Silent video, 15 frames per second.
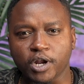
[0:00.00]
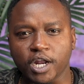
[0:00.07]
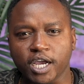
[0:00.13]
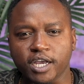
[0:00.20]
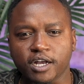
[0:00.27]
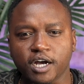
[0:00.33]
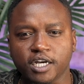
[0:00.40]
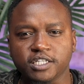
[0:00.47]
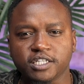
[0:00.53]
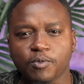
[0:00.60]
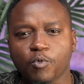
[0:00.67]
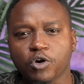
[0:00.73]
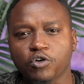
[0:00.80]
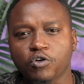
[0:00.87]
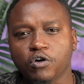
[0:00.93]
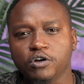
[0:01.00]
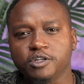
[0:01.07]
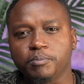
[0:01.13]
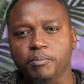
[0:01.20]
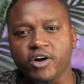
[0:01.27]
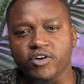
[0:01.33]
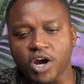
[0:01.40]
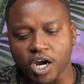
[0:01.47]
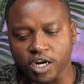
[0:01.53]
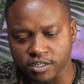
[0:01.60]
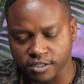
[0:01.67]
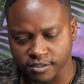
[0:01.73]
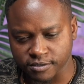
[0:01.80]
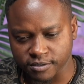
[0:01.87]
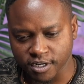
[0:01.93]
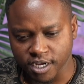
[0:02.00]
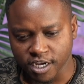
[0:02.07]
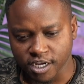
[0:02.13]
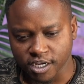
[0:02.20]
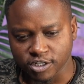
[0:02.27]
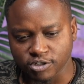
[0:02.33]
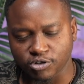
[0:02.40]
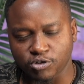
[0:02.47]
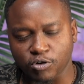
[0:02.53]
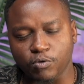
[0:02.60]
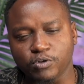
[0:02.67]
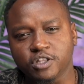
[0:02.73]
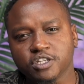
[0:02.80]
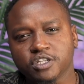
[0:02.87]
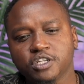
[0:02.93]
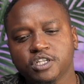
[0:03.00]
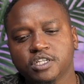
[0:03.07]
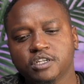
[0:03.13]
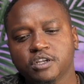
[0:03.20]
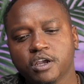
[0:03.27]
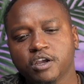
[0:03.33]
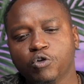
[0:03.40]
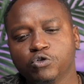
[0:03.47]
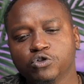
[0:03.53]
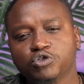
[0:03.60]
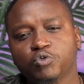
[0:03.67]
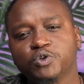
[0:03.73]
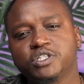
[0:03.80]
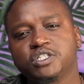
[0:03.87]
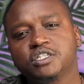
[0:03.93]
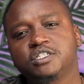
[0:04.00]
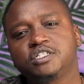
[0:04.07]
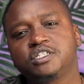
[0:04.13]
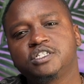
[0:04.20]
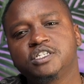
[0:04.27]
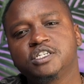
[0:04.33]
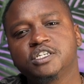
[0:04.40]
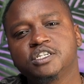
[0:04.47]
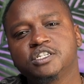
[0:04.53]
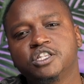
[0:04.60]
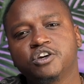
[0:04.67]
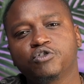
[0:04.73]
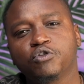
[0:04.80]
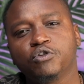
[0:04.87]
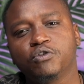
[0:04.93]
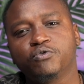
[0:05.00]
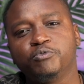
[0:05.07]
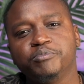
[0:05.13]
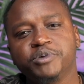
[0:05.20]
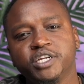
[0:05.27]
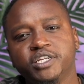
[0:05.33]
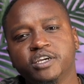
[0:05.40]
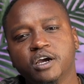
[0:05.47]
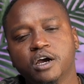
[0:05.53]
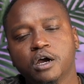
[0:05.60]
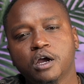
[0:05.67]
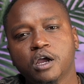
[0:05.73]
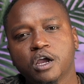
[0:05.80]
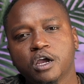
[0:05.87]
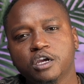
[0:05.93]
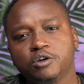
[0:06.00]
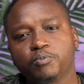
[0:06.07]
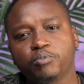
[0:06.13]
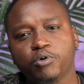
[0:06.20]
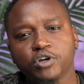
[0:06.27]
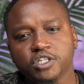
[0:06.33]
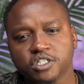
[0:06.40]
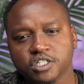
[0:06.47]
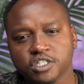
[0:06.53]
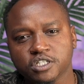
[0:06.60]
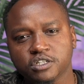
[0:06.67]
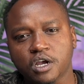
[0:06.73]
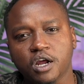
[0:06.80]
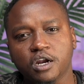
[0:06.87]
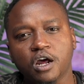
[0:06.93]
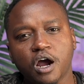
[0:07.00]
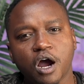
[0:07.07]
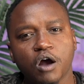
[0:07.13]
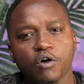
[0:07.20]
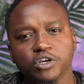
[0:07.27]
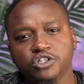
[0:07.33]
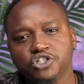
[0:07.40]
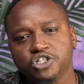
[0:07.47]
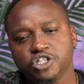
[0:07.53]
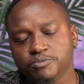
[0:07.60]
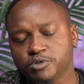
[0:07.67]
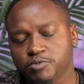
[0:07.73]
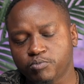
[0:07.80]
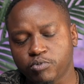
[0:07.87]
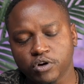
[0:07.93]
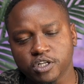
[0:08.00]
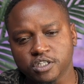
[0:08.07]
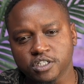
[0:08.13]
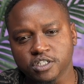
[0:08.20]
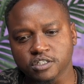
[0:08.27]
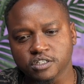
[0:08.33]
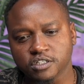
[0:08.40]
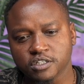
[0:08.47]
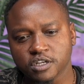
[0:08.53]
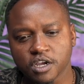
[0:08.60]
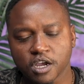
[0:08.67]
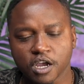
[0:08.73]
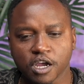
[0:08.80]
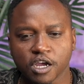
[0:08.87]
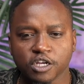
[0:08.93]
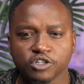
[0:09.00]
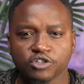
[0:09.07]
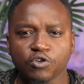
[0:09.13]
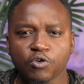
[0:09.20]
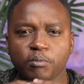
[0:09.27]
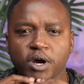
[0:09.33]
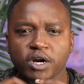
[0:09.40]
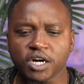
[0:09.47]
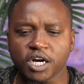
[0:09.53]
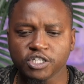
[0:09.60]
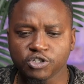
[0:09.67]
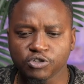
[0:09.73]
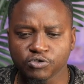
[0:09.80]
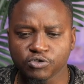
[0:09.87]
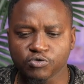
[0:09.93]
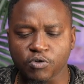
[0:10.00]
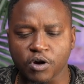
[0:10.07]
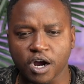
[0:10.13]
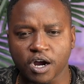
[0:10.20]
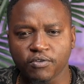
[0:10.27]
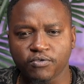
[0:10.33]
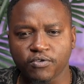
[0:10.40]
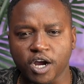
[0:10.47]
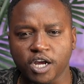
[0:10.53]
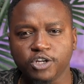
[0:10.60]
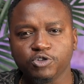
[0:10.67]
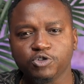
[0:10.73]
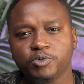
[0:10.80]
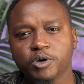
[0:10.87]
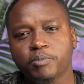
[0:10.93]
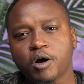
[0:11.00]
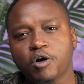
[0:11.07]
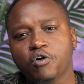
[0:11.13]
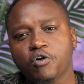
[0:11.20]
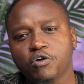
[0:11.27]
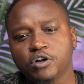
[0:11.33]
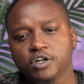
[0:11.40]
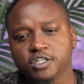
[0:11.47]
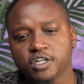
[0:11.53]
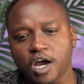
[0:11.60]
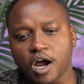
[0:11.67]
like someone called Marat. So this is also we start seeing the role of media in politics and how it shapes politics. So Marat used to have a newspaper called